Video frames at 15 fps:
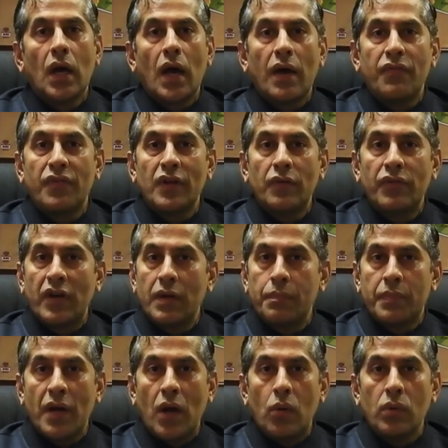I feel very
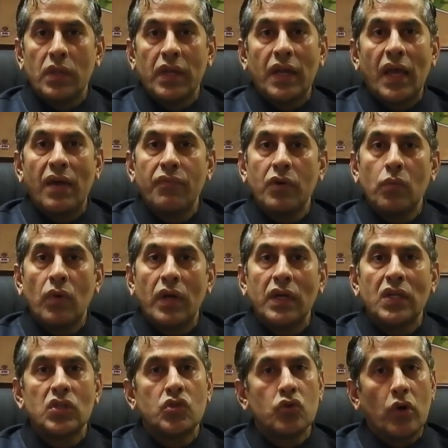proud that
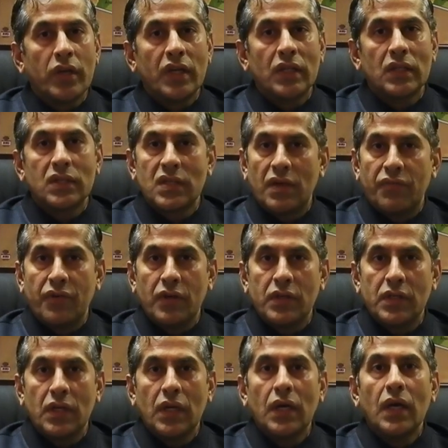everyone is joining in this effort,